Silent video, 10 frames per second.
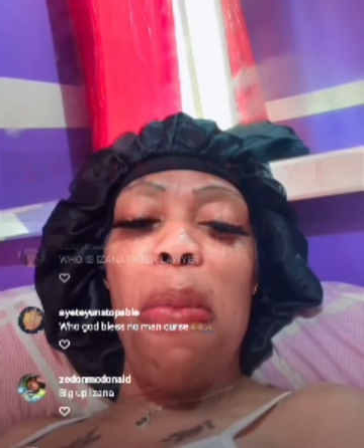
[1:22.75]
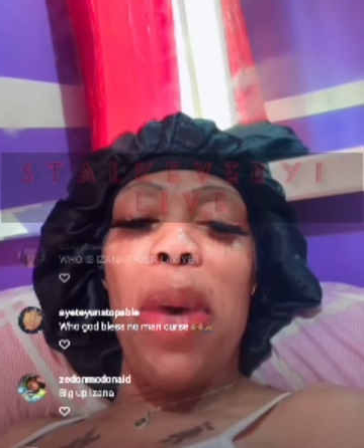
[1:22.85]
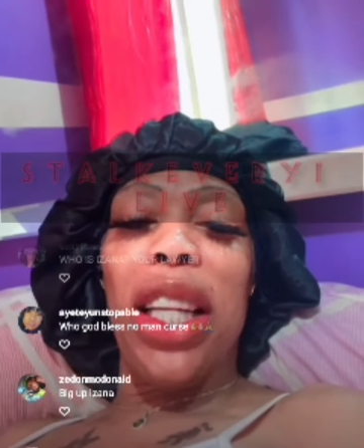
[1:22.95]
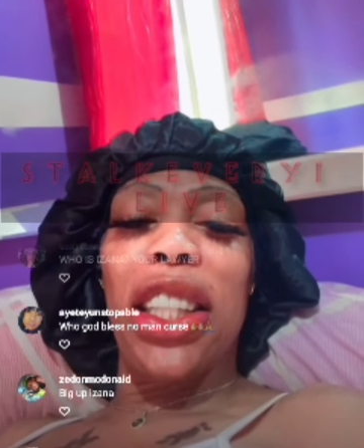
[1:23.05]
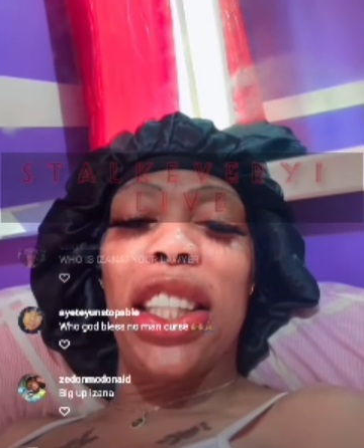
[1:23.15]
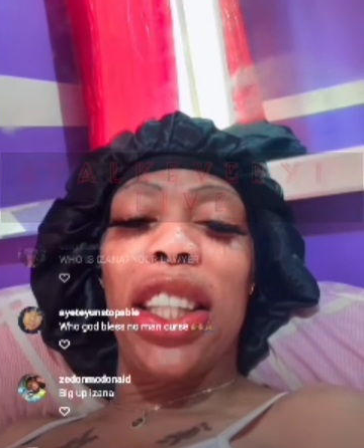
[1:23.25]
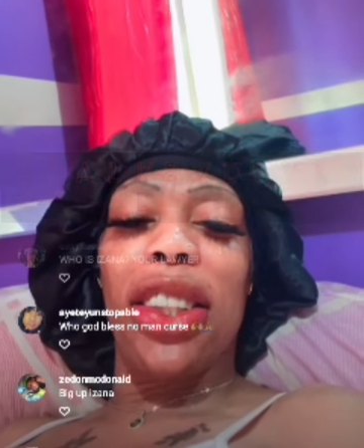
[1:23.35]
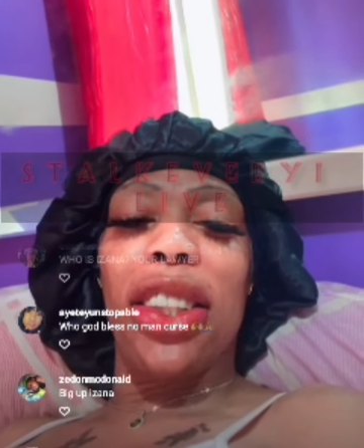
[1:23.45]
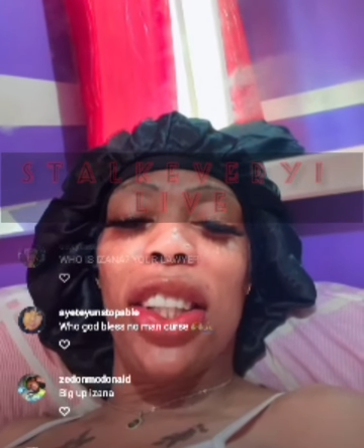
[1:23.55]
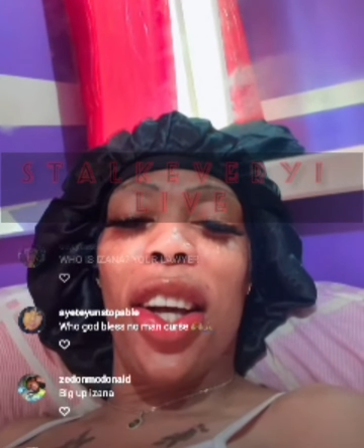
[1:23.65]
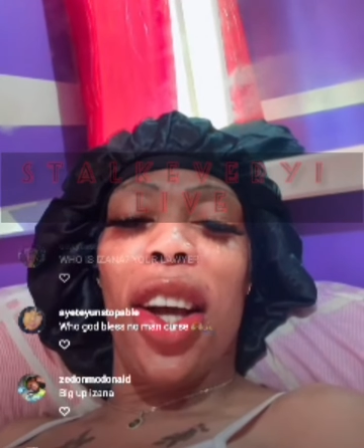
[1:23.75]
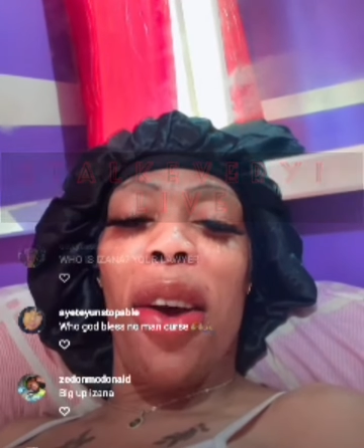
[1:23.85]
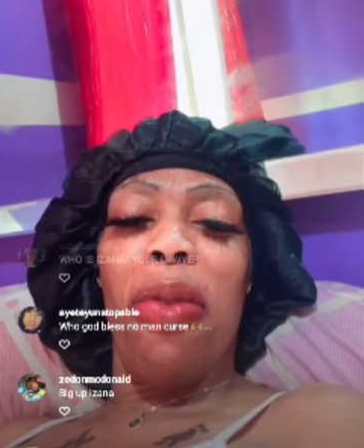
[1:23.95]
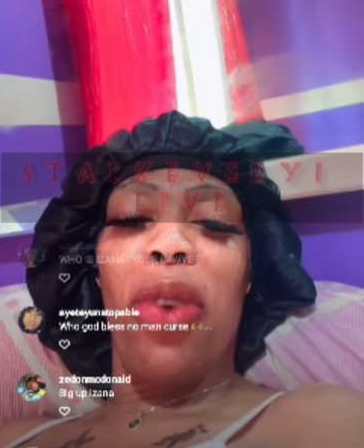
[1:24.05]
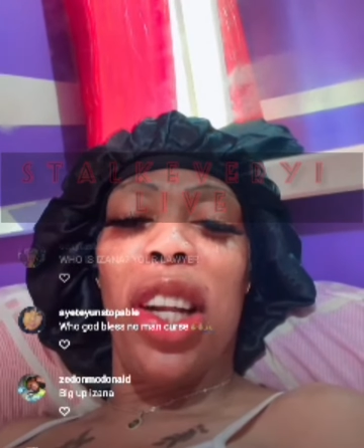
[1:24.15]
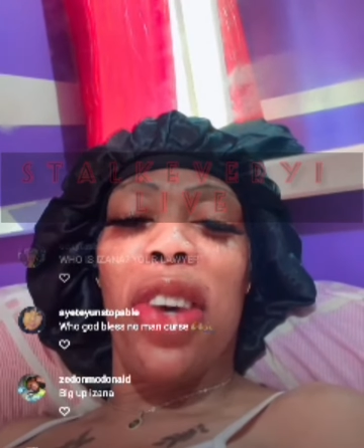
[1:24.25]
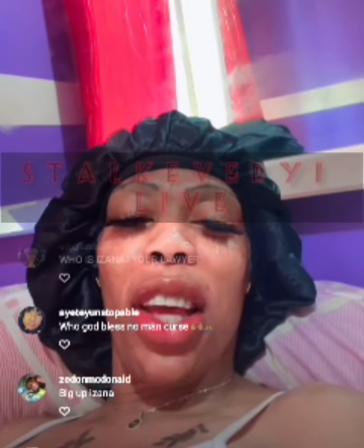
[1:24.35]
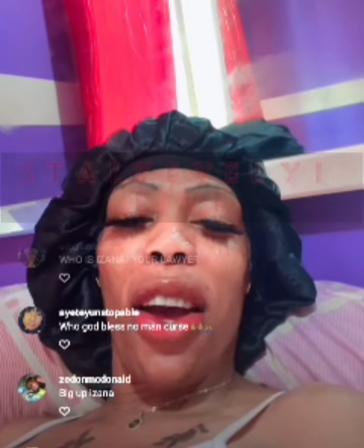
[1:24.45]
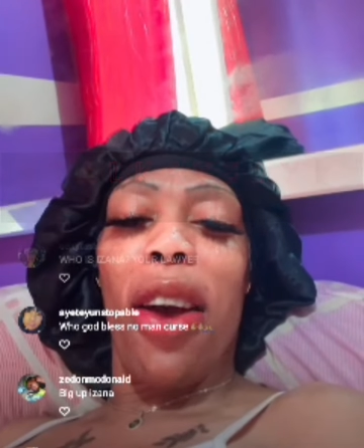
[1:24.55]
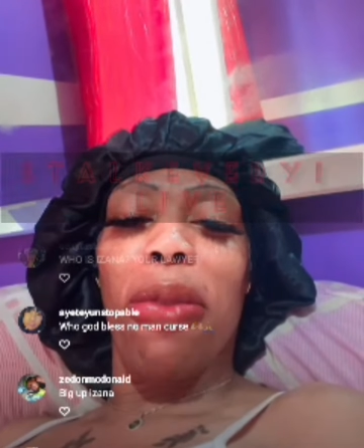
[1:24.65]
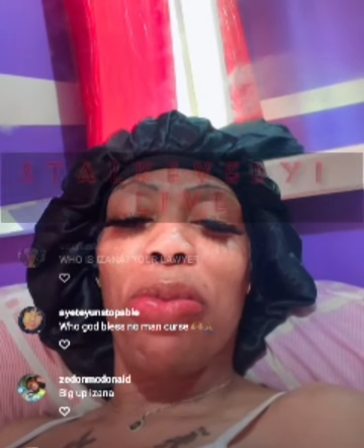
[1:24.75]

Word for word: Mother see see um whatever yeah.